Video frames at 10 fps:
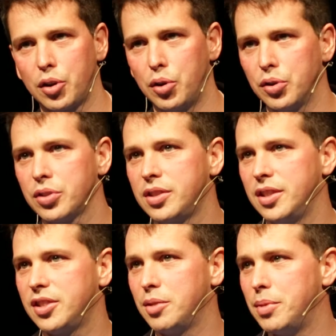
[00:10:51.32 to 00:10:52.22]
the course
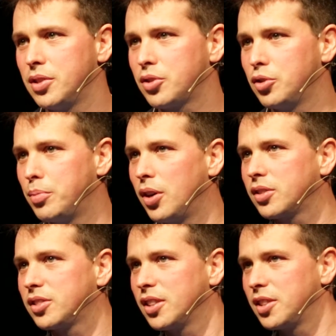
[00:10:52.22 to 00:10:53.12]
system in
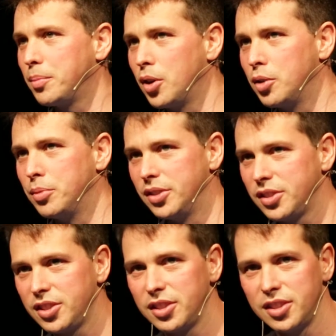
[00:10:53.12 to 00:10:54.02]
Schoolbox at the
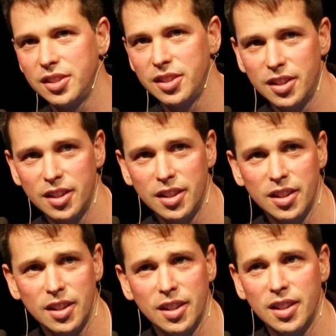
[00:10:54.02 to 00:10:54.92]
moment?
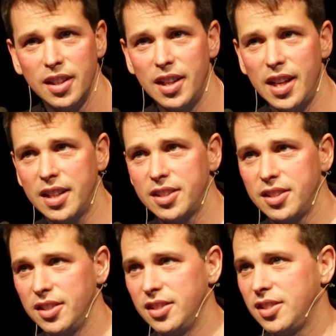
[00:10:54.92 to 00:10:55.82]

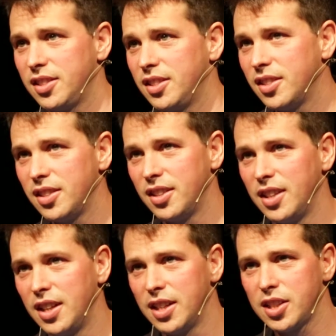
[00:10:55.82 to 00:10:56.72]
Excellent.
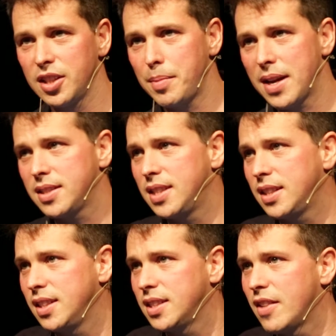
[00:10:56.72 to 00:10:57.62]
So it's about
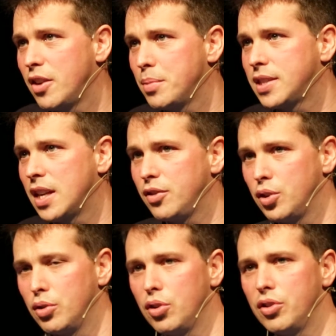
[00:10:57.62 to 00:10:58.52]
60 to 70% of
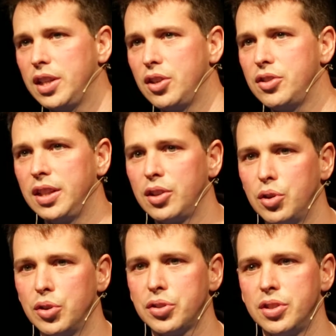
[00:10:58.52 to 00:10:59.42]
you are already using
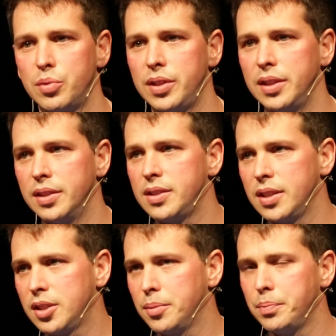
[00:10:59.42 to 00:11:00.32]
courses within the
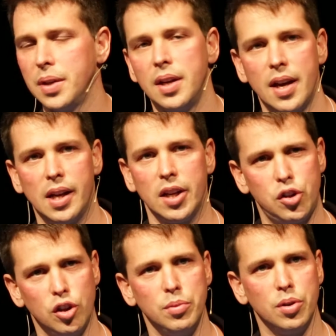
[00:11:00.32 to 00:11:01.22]
system, and I
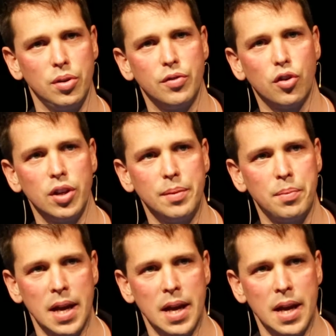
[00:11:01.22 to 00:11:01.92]
assume you've already